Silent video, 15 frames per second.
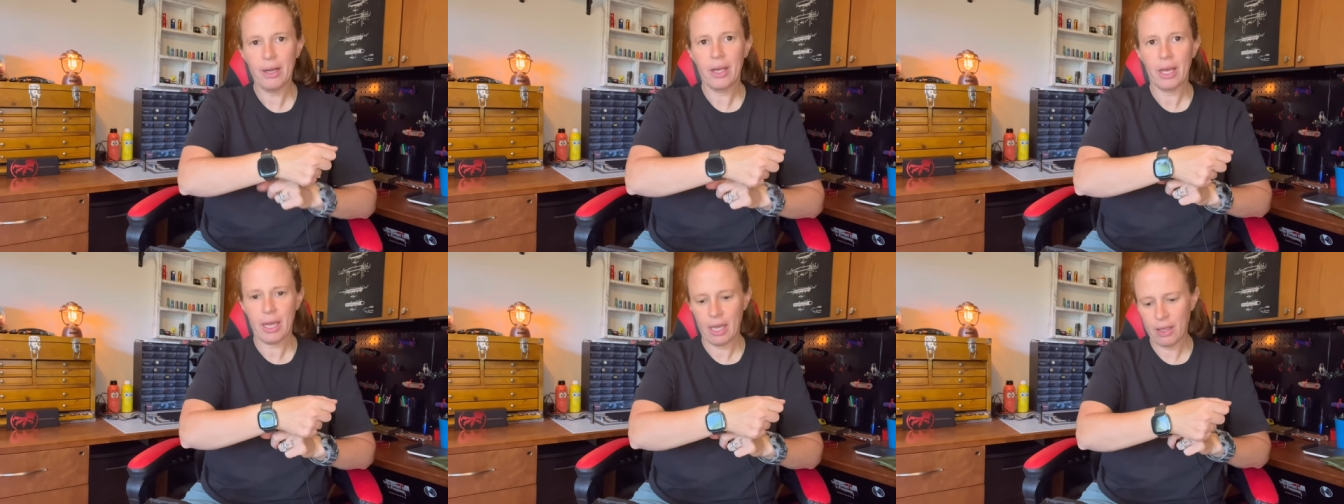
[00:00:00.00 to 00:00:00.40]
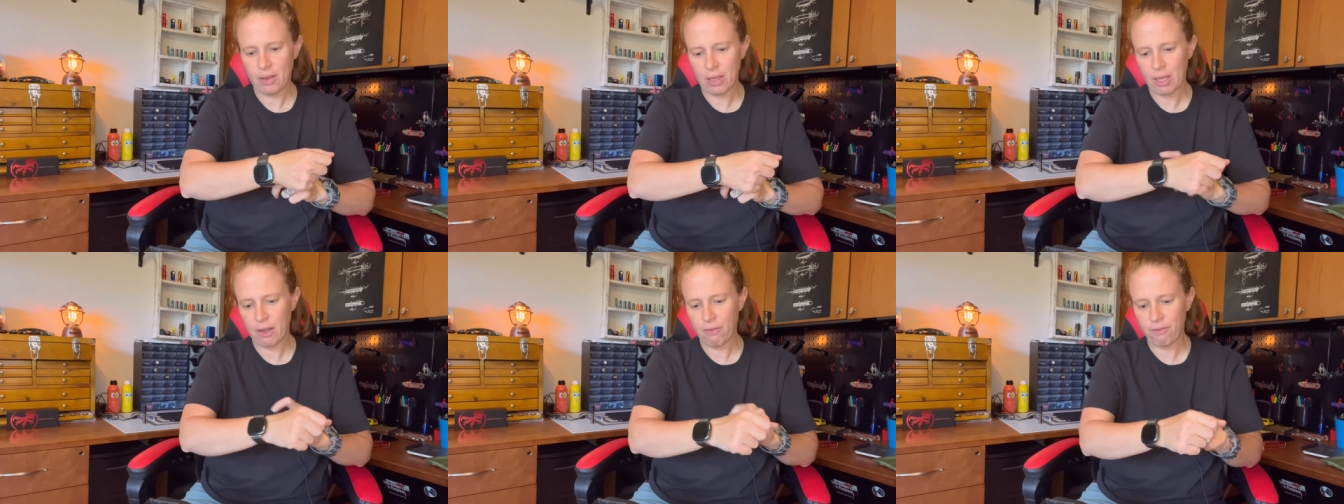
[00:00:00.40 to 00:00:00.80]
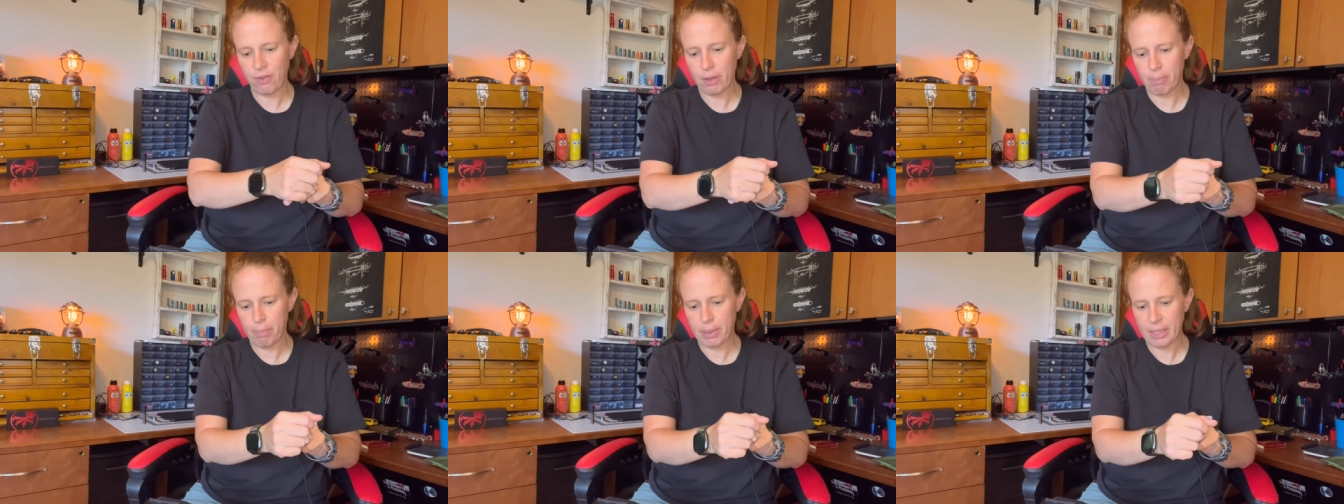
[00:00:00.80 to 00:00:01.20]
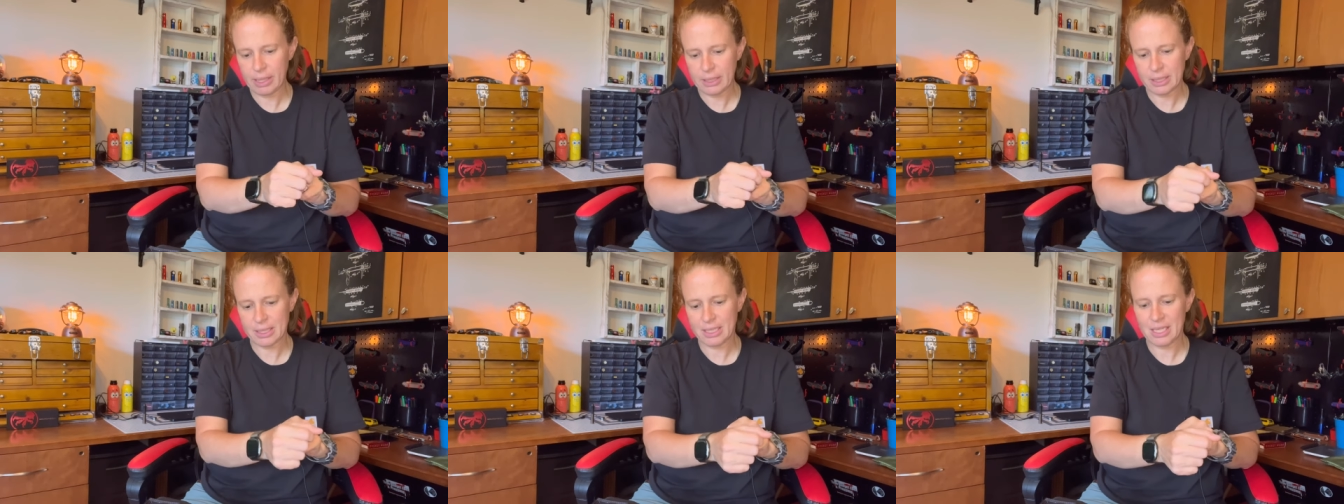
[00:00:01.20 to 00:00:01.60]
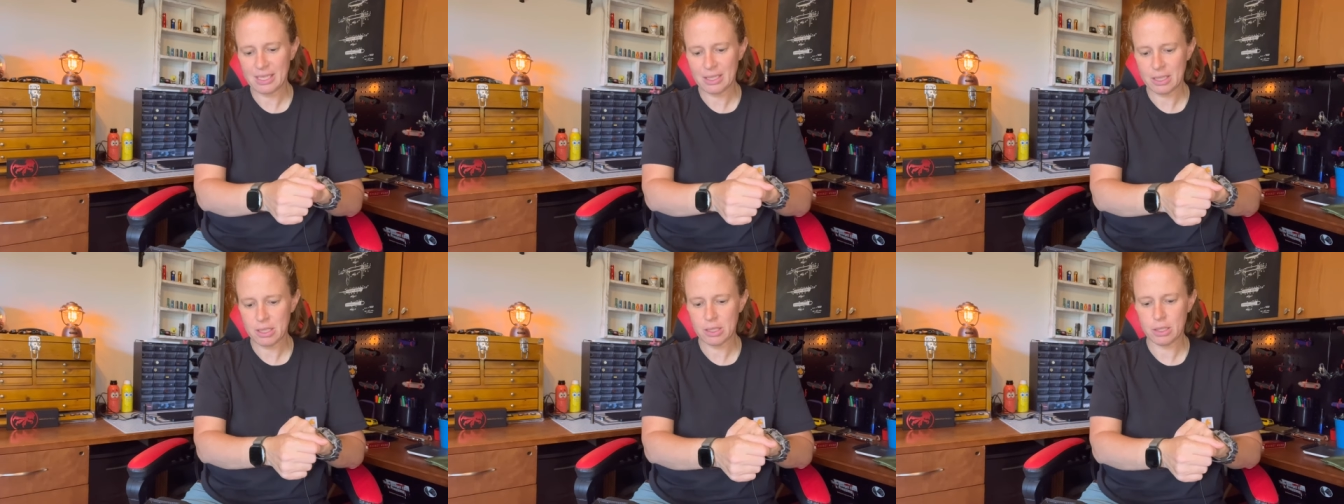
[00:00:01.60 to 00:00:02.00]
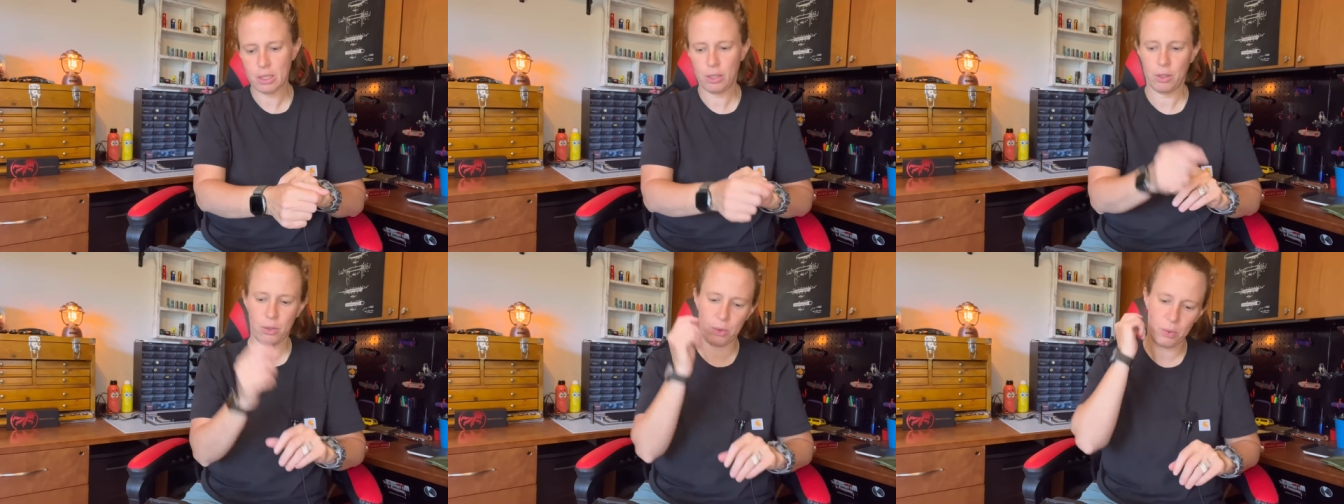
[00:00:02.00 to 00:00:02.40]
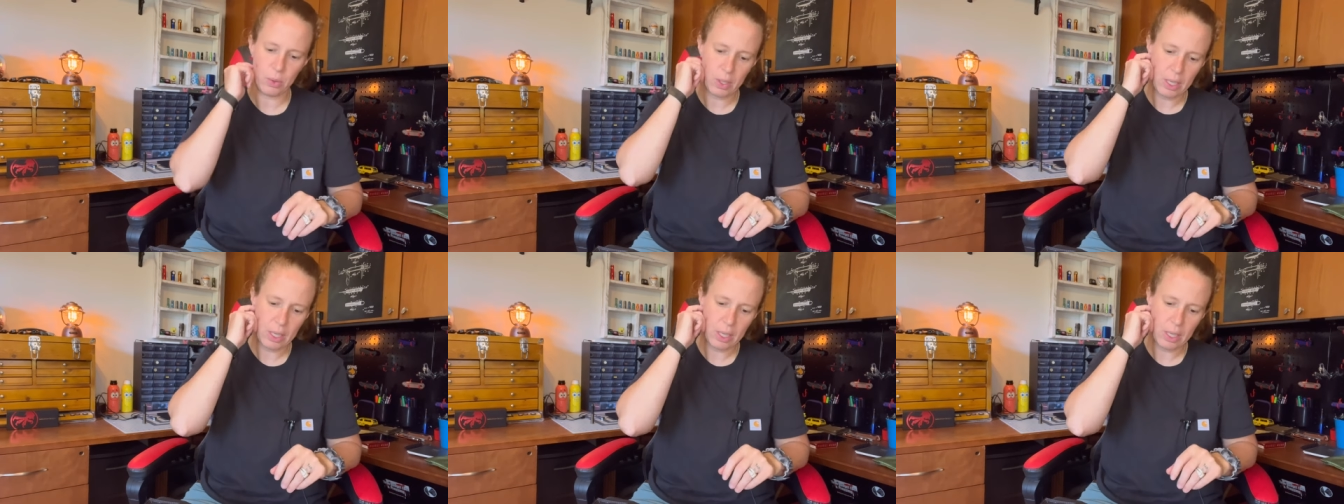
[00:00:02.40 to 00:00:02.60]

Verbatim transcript: and the Fitbit Sense 2.